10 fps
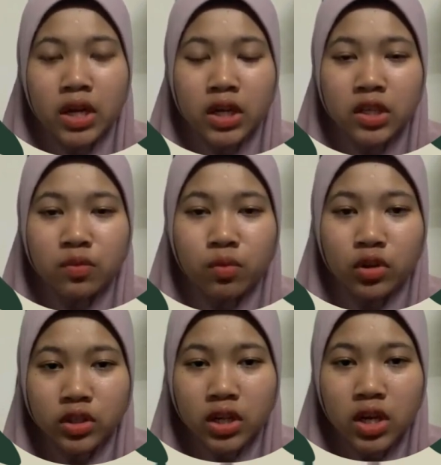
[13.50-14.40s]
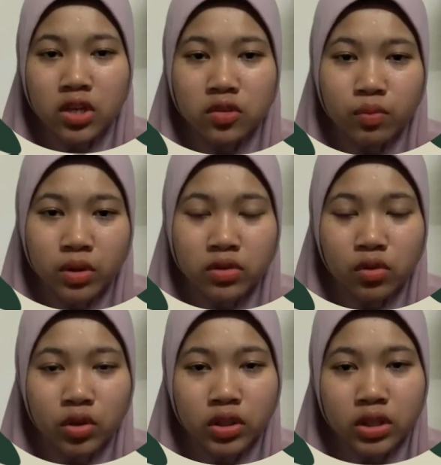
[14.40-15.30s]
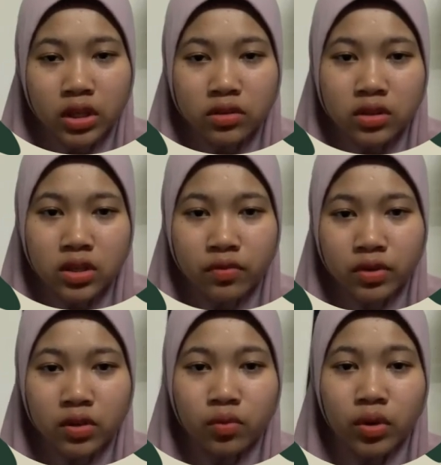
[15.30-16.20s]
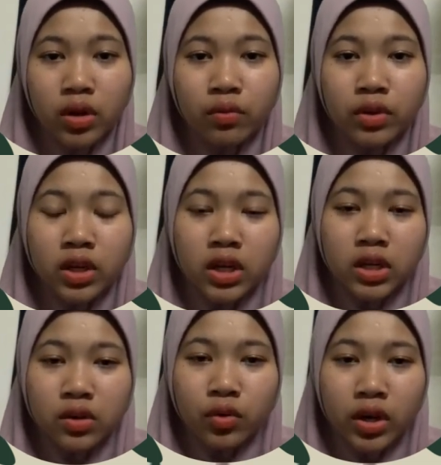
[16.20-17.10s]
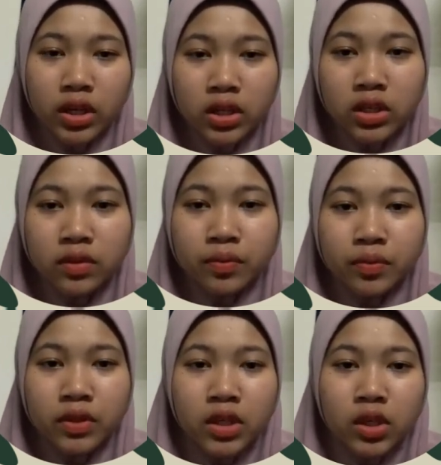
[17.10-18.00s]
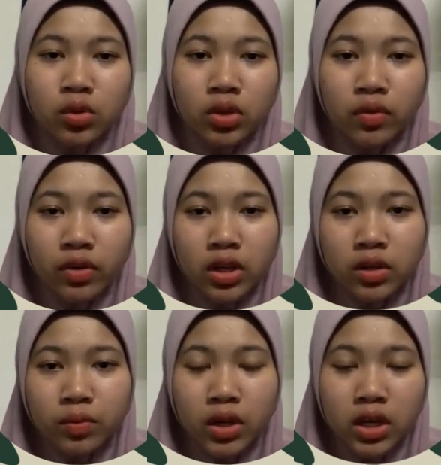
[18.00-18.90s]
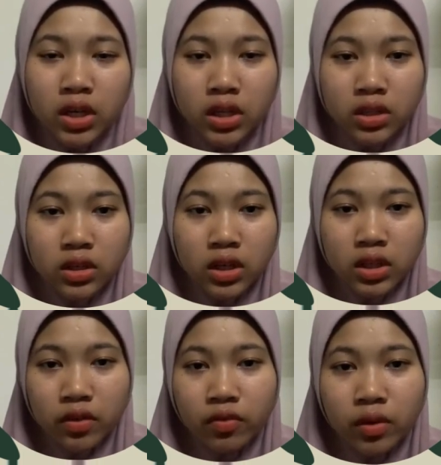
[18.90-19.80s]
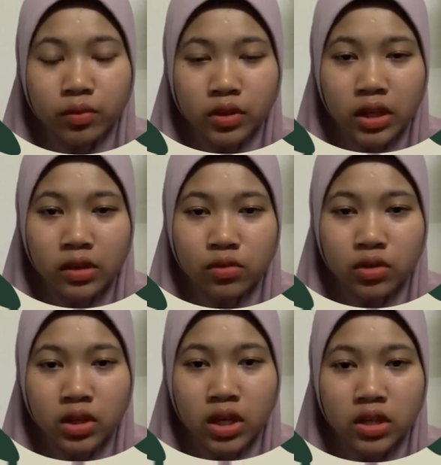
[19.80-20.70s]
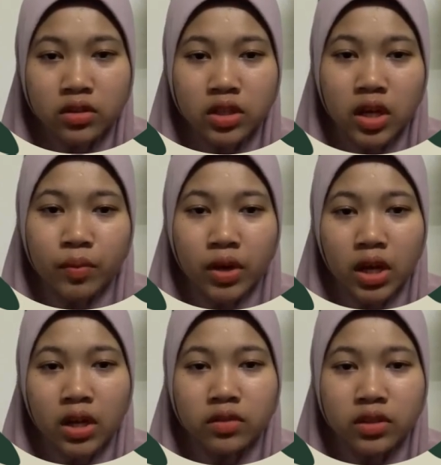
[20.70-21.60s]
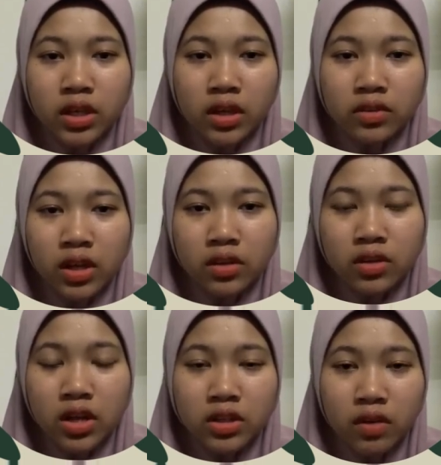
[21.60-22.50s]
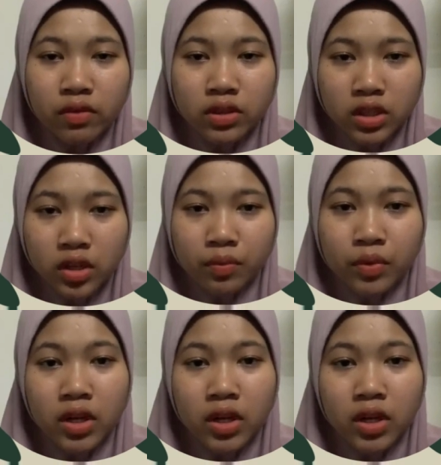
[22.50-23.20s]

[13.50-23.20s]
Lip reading: This project is based on task given where we are required to develop an interactive website using HTML, CSS and JavaScript.